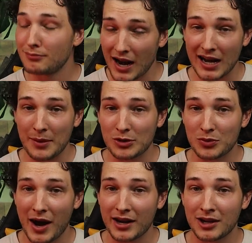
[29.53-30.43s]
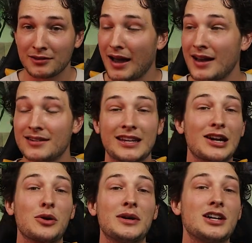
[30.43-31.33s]
My name is Riker, and
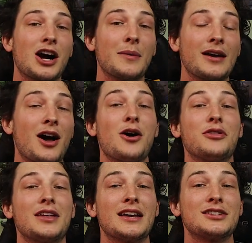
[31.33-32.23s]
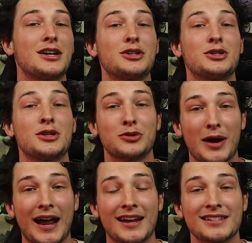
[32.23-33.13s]
here we talk about all things Dungeons &
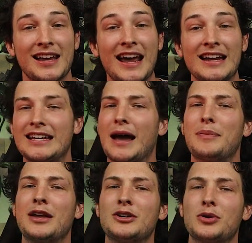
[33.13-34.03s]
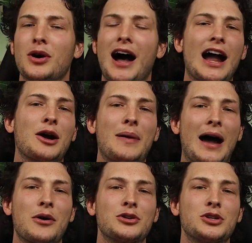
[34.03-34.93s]
Dragons, tapping into our higher
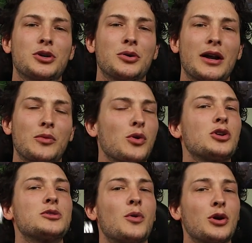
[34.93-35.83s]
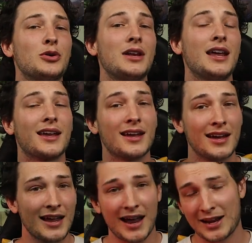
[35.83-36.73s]
powers to create worlds more unique,
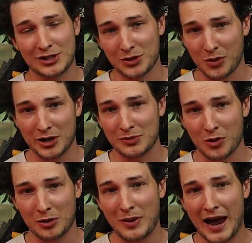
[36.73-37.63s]
and stories more